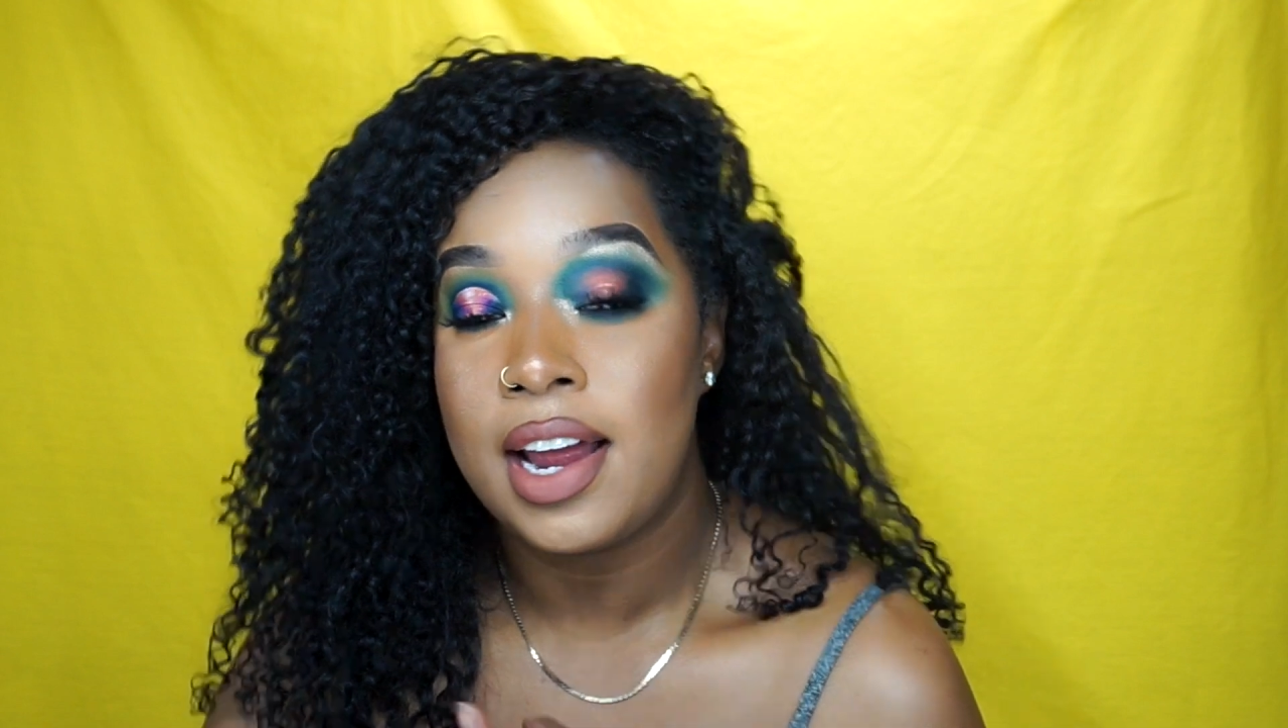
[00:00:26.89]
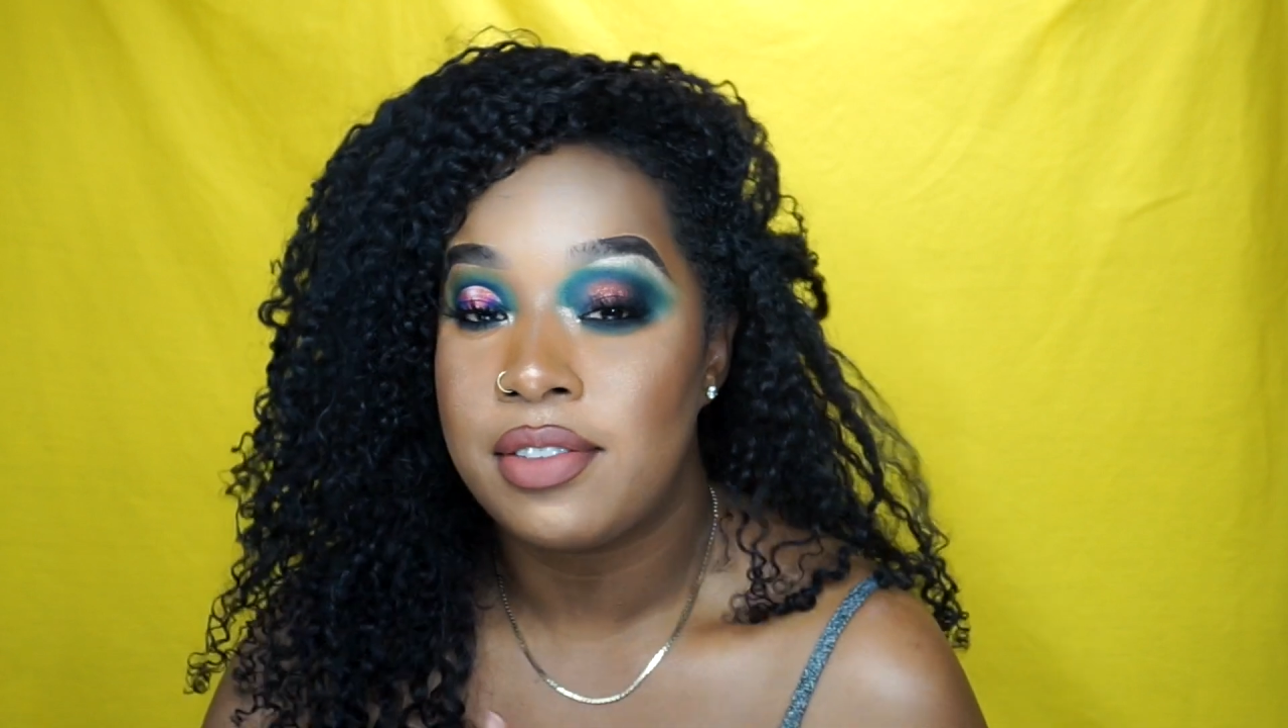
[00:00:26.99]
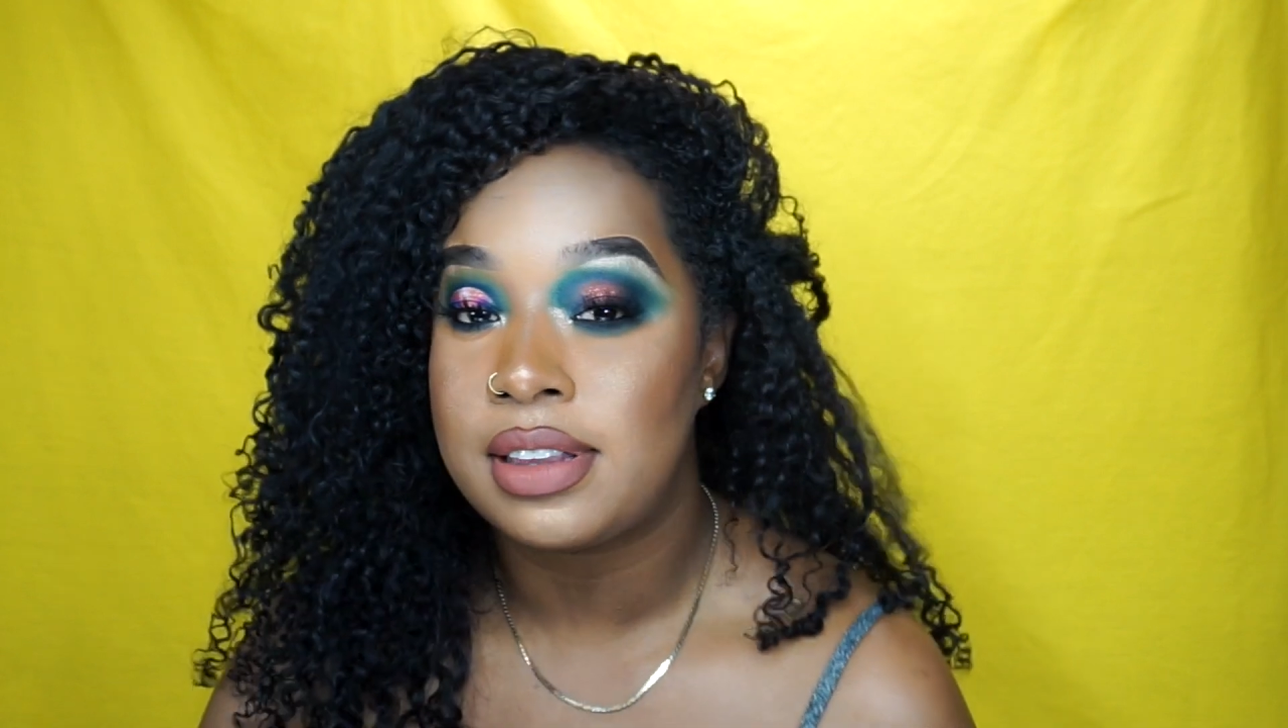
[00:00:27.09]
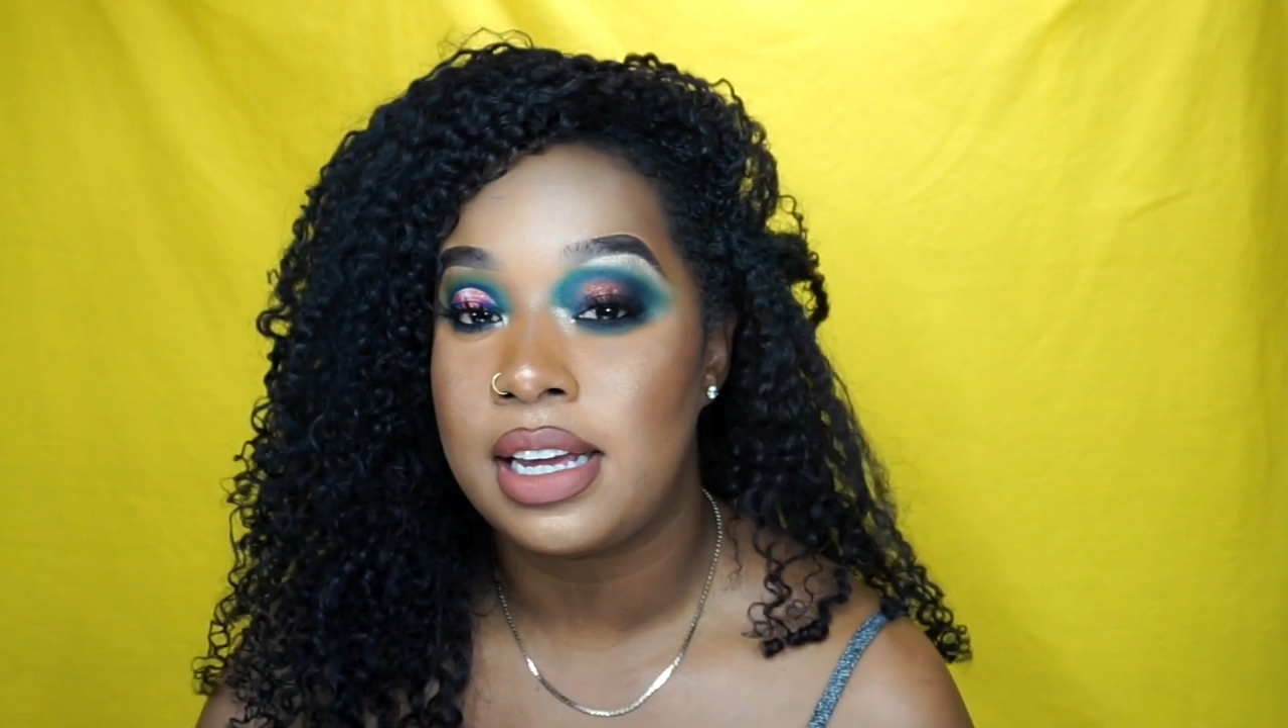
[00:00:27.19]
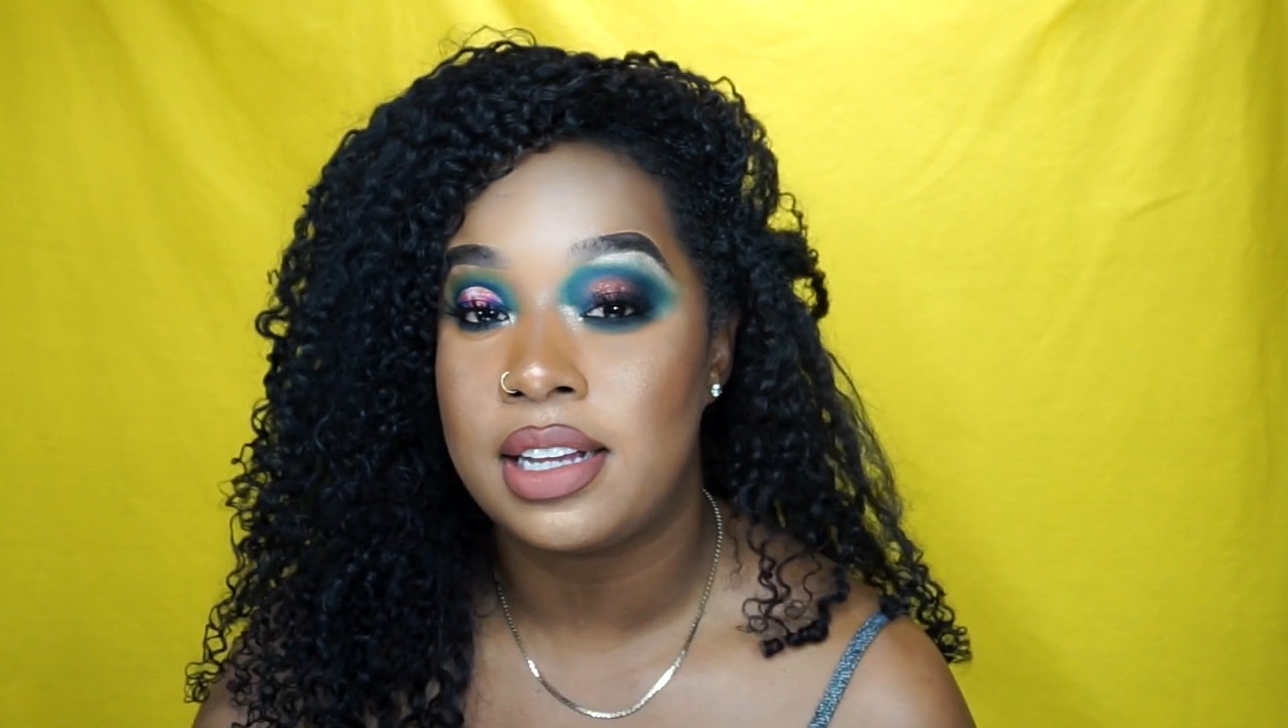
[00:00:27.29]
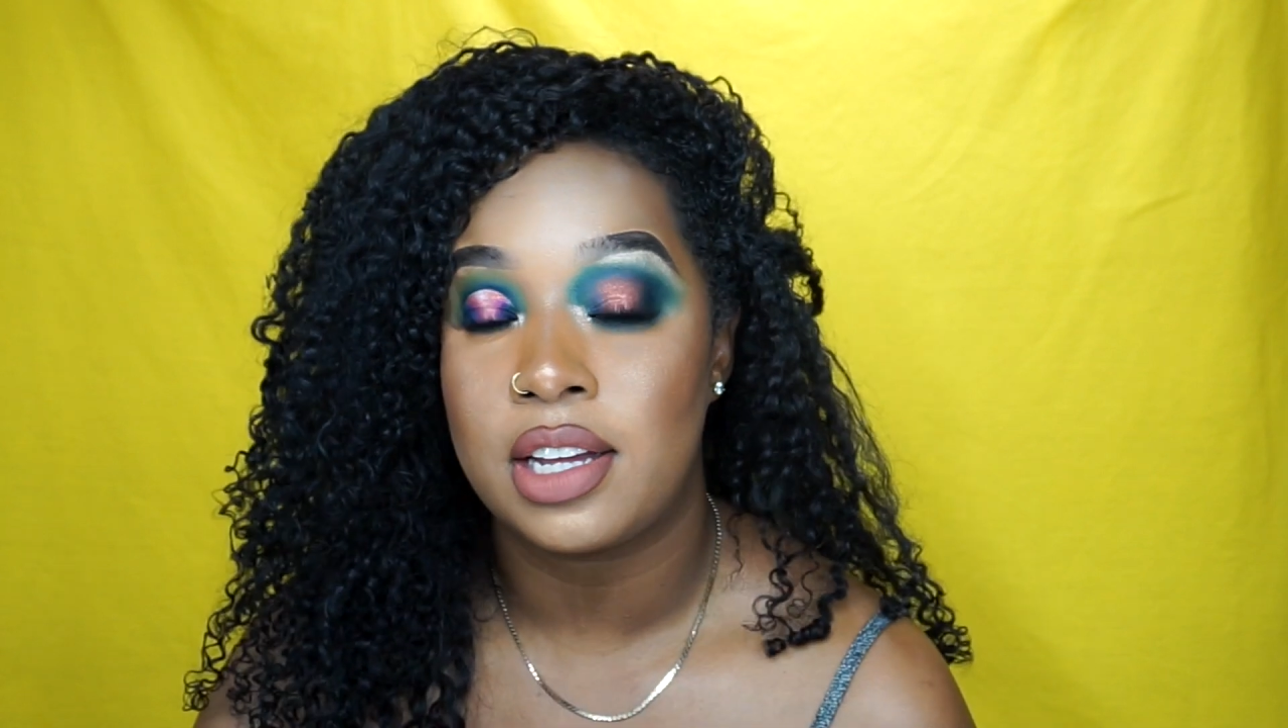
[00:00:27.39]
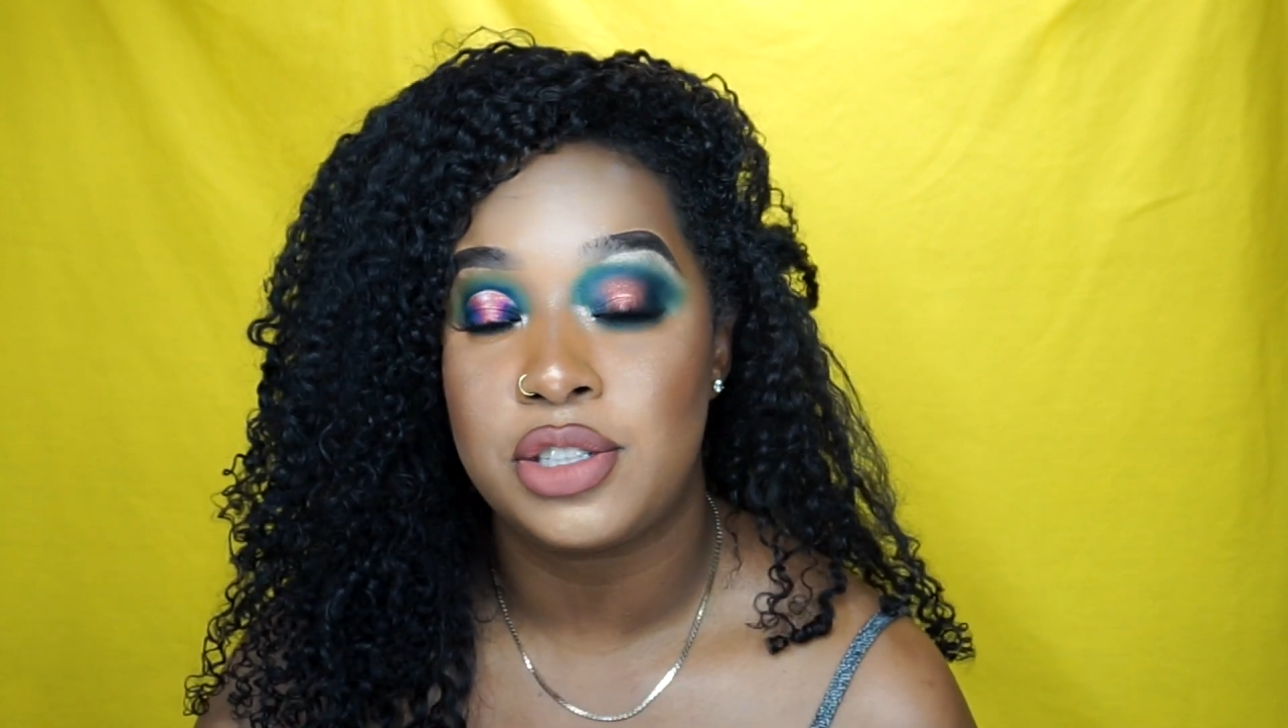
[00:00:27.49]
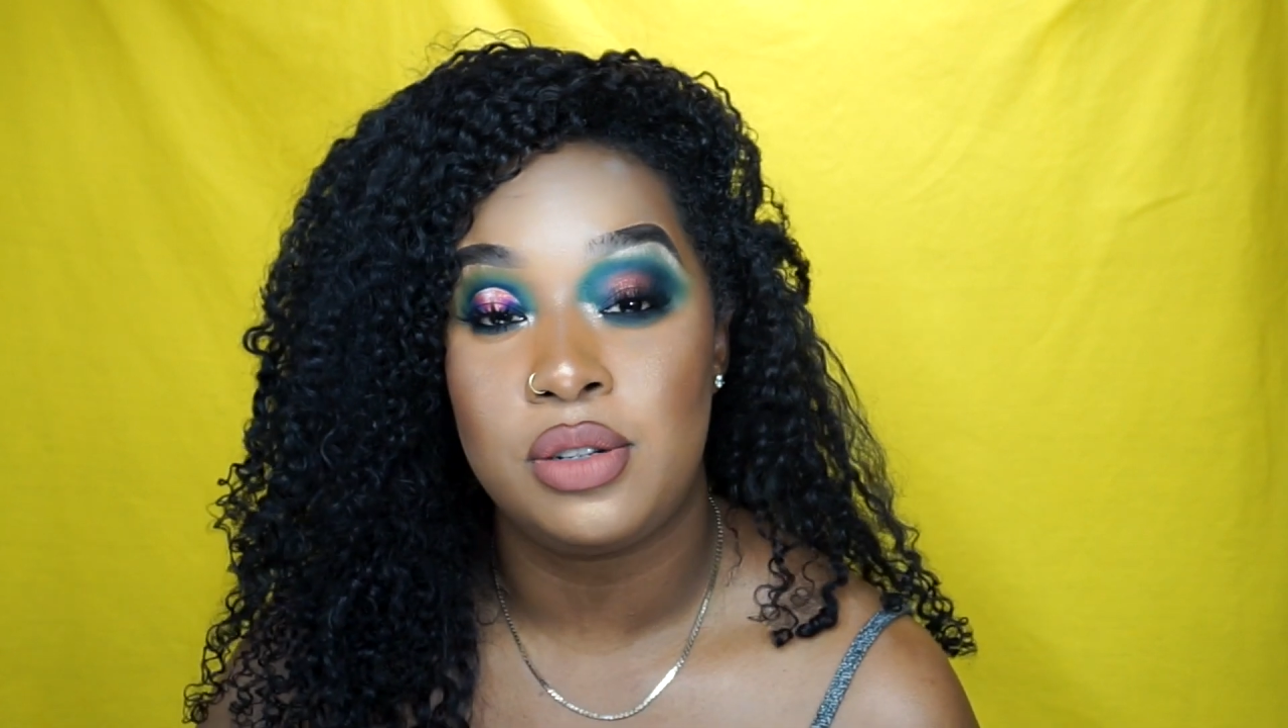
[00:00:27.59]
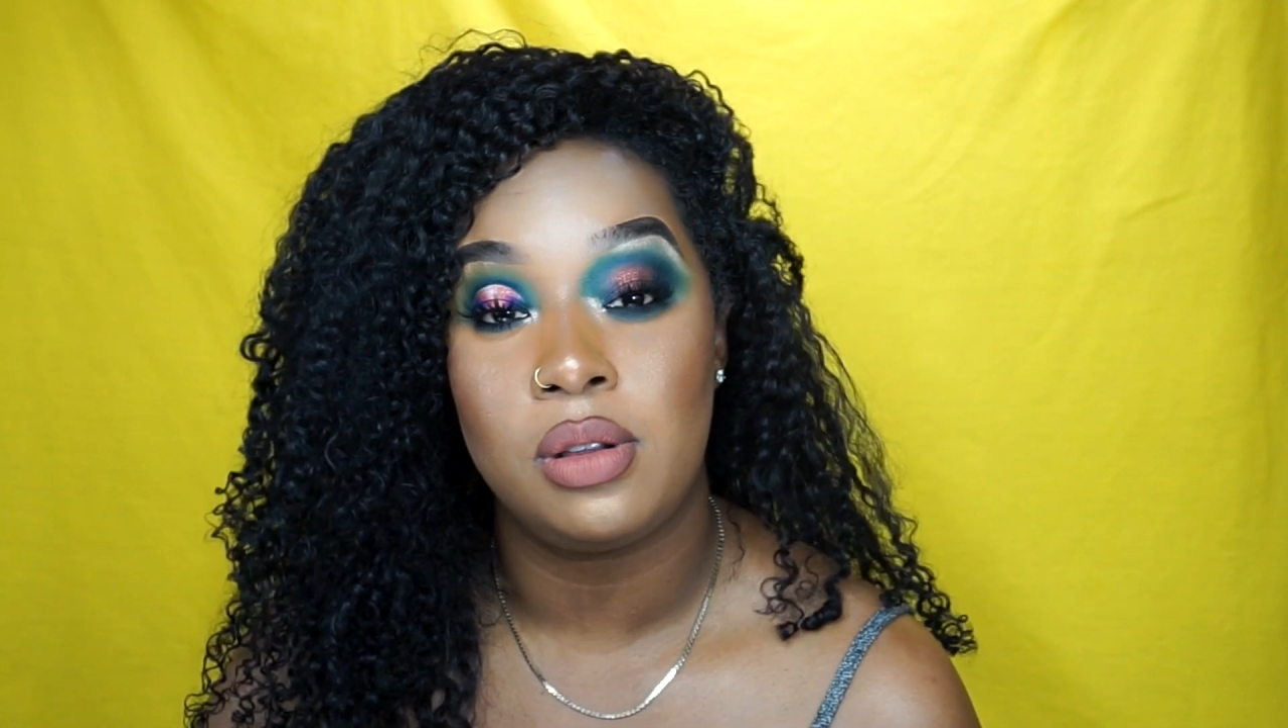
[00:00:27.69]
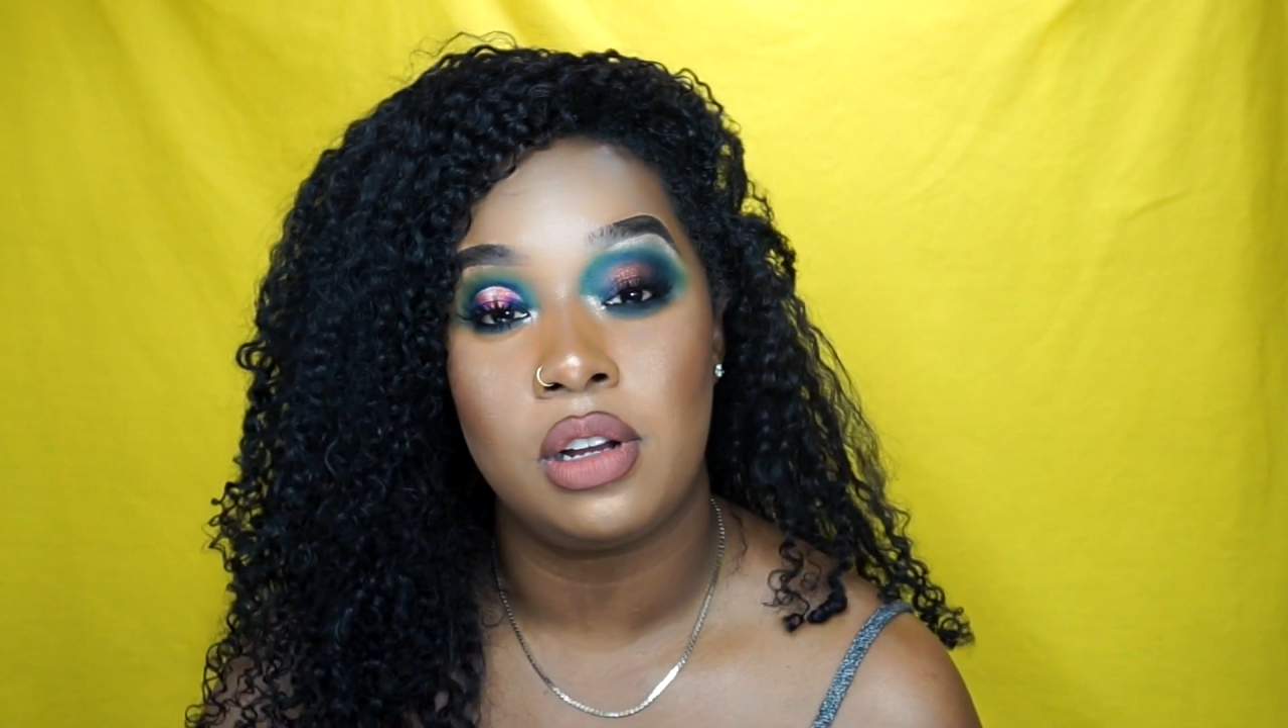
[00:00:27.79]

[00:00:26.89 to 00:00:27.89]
everything that you